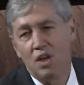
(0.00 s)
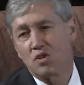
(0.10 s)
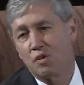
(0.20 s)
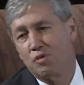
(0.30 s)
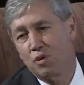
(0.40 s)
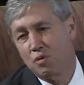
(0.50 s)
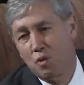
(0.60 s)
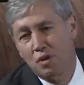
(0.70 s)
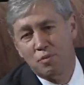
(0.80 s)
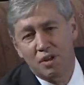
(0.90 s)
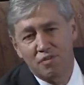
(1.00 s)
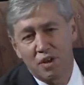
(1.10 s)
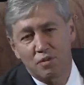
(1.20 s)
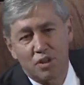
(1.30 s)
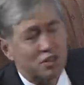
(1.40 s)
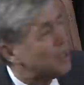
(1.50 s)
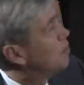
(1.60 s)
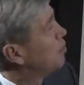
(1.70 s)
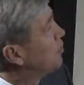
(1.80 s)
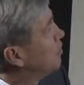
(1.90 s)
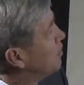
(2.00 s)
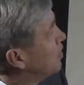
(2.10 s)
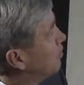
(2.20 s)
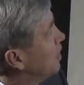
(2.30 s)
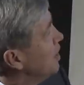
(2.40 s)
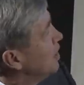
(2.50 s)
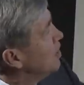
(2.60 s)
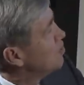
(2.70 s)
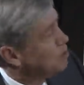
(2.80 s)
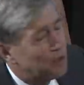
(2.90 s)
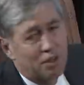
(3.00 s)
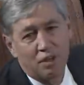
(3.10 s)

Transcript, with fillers: So for one of my favorite examples of this is you are,